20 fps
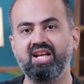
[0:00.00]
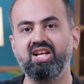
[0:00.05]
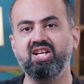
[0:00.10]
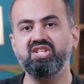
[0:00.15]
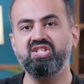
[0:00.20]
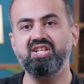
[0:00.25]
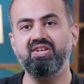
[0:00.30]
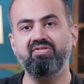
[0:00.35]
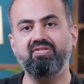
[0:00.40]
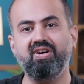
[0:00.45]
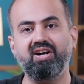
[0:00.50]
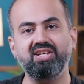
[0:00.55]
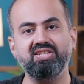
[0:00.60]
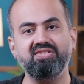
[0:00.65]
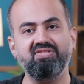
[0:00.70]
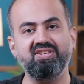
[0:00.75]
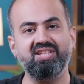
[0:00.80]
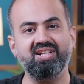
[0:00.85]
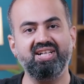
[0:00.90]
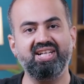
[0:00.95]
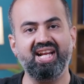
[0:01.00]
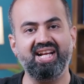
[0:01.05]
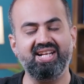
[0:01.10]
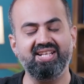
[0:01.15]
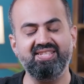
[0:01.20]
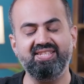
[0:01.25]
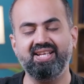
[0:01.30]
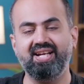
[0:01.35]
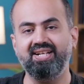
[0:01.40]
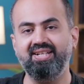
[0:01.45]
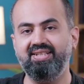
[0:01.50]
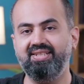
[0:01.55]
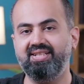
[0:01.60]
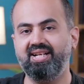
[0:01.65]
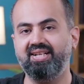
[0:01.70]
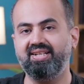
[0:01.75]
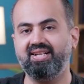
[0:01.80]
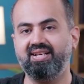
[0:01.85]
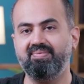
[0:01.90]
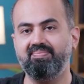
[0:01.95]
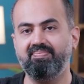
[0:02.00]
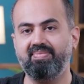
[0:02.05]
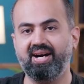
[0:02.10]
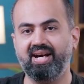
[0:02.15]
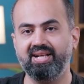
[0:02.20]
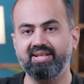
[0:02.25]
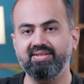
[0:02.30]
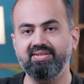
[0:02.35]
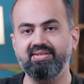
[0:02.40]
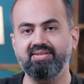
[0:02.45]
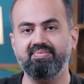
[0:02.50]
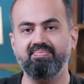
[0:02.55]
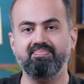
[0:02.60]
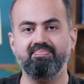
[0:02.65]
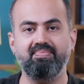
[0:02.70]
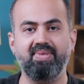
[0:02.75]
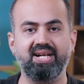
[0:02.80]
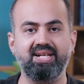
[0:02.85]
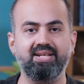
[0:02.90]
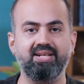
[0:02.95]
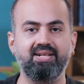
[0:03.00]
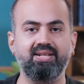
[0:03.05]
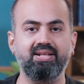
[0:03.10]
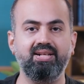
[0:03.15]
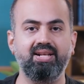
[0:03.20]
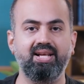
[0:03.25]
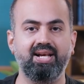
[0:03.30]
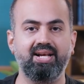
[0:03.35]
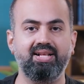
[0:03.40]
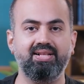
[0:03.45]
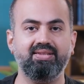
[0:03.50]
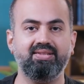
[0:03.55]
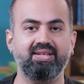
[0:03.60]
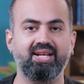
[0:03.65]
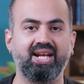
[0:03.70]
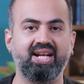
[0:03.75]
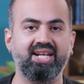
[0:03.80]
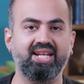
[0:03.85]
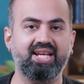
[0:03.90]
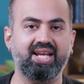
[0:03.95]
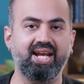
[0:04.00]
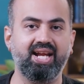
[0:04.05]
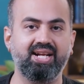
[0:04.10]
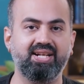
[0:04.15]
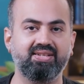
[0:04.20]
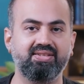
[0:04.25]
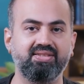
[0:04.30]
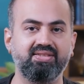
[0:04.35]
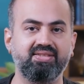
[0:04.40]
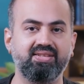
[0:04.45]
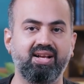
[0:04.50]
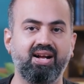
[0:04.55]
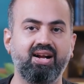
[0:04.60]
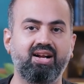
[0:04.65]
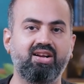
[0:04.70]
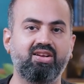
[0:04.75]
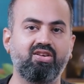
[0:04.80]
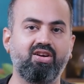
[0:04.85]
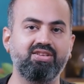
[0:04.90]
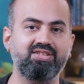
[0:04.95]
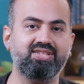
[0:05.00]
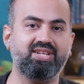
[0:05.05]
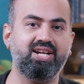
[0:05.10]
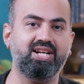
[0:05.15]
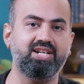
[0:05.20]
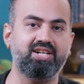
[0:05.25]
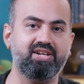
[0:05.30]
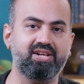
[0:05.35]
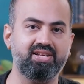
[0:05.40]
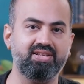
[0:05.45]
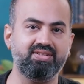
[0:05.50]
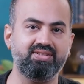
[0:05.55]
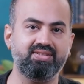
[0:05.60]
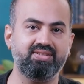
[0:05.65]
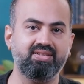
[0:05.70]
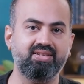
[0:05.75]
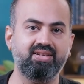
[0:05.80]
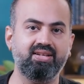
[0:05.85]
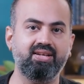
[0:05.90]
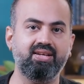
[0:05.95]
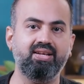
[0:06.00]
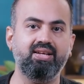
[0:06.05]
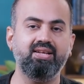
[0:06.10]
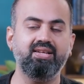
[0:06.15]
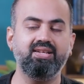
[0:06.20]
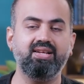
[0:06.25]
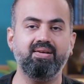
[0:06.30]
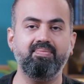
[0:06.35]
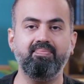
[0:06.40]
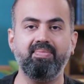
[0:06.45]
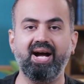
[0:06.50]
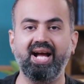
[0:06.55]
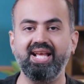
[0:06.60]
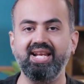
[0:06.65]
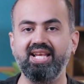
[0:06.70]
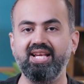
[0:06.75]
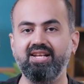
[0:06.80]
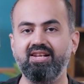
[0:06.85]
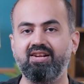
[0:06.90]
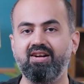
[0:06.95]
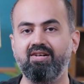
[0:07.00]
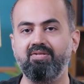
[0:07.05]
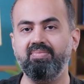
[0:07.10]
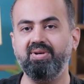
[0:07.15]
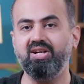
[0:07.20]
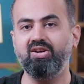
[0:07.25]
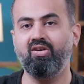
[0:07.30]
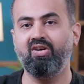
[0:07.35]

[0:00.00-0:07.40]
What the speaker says: She works with a dataset that combines maternal health indicators across countries, combining government